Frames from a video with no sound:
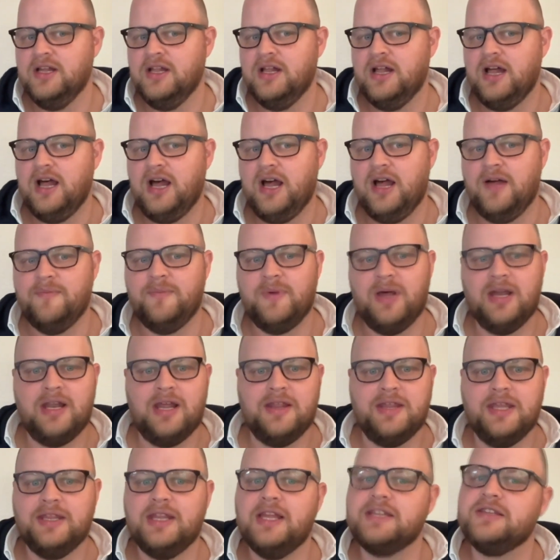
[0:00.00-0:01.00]
And
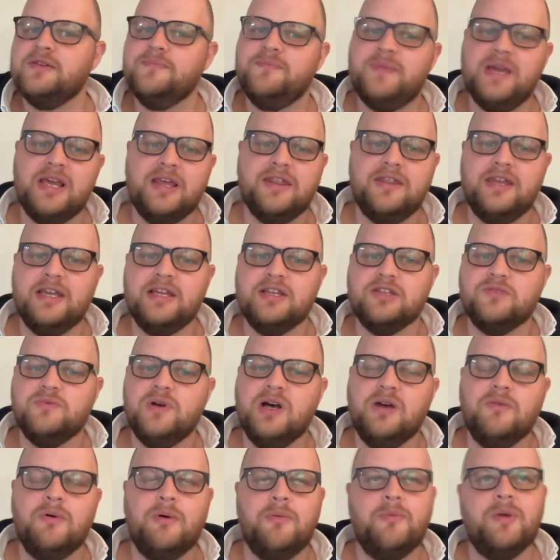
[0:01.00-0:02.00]
I think that's a big thing as
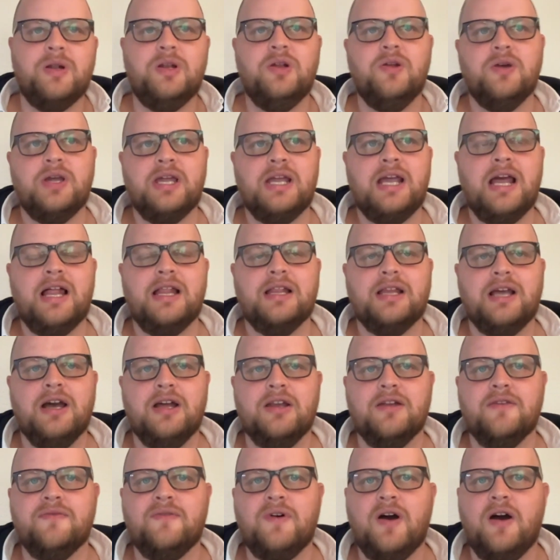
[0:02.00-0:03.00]
well when we're looking at
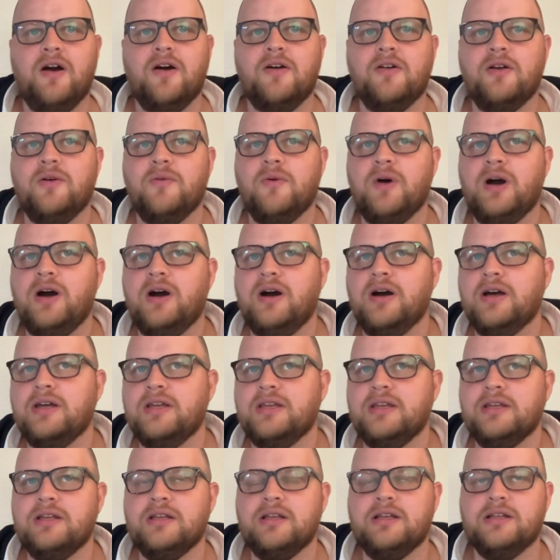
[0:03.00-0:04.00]
kind of
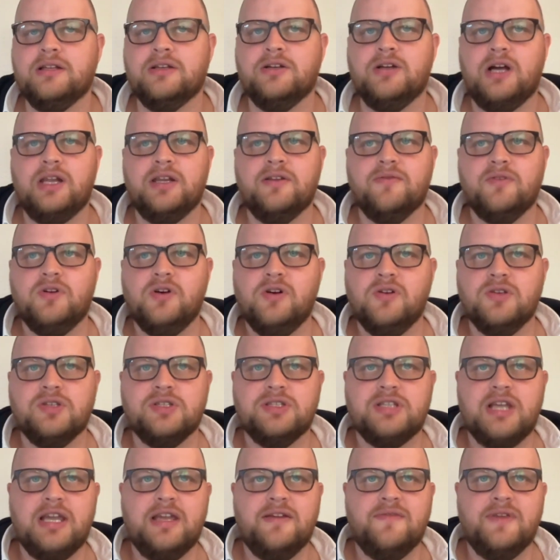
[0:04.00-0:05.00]
ROI and kind of cost
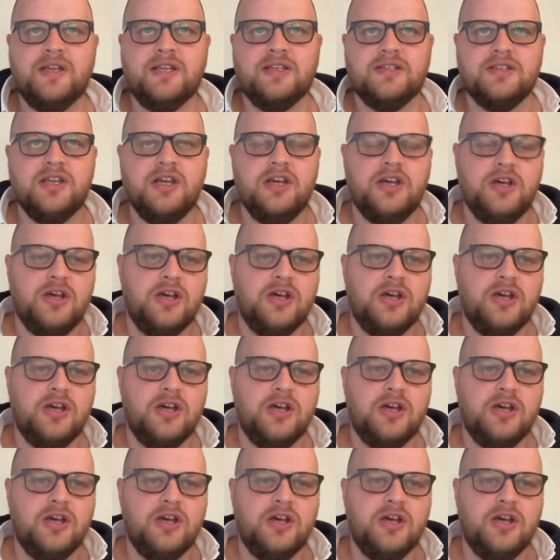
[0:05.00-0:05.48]
savings,